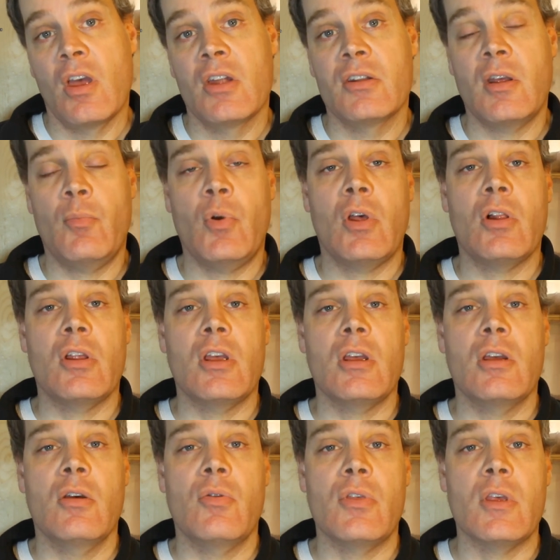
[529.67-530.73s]

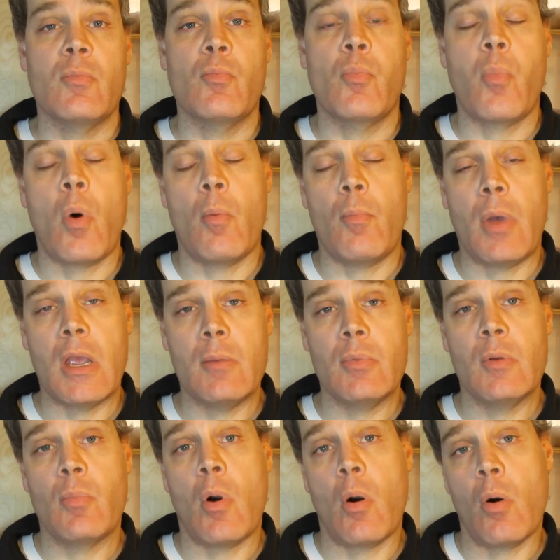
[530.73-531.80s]
Typically, the
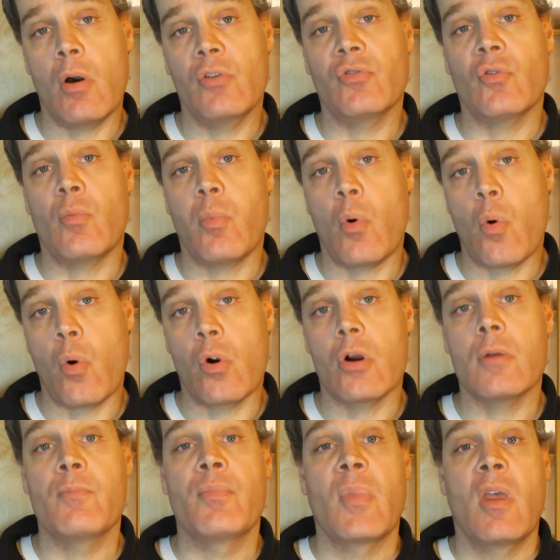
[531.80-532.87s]
baby boas are
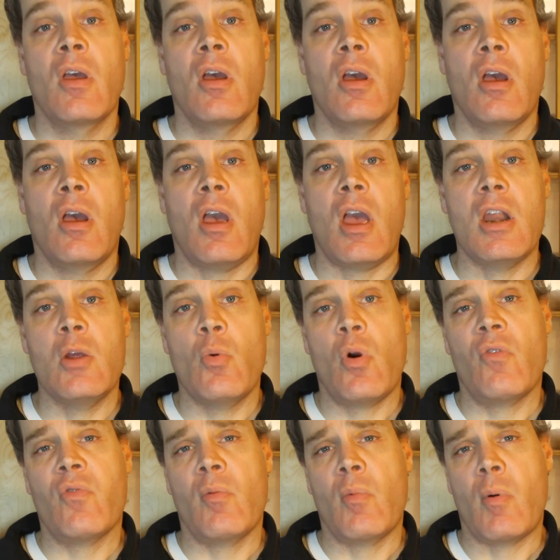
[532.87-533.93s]
born
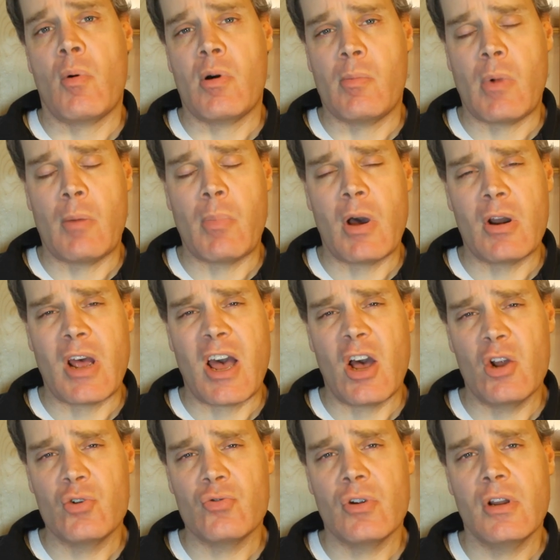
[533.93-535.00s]
anywhere from about
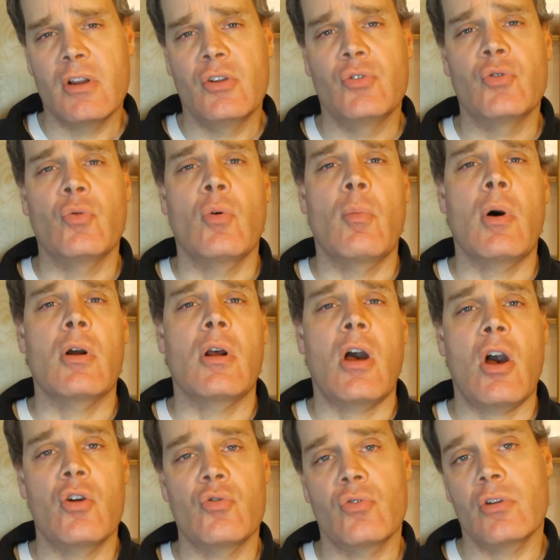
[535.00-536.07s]
100 to about
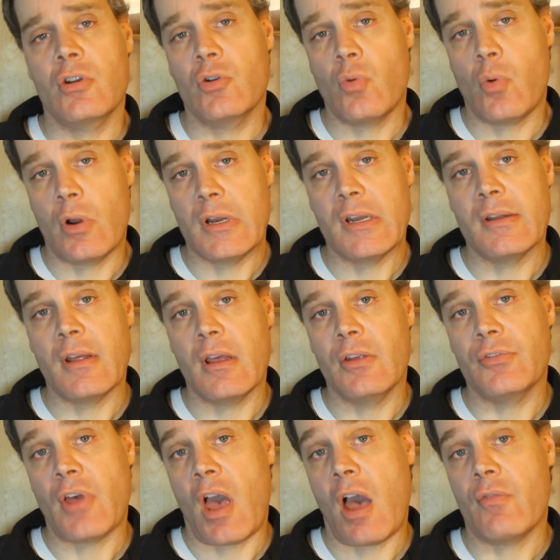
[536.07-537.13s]
120
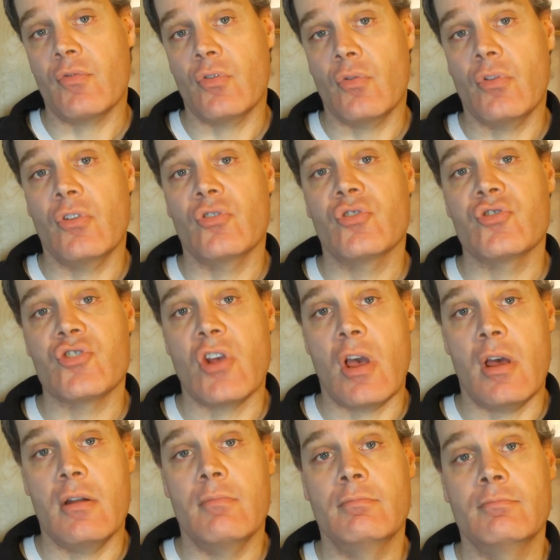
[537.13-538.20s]
days after this shed.